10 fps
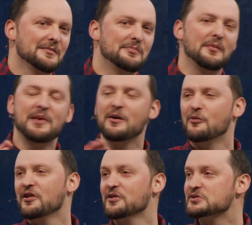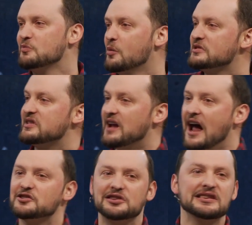But man, one of those moments that
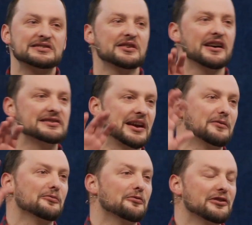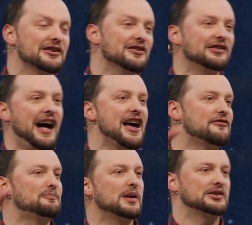actually is a, is a real
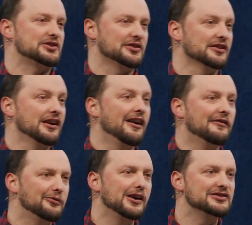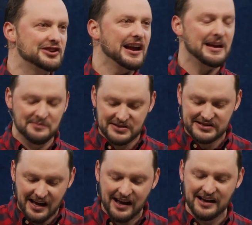life picture of what James
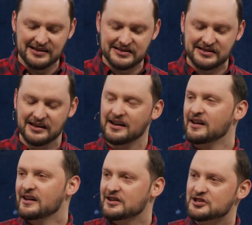says in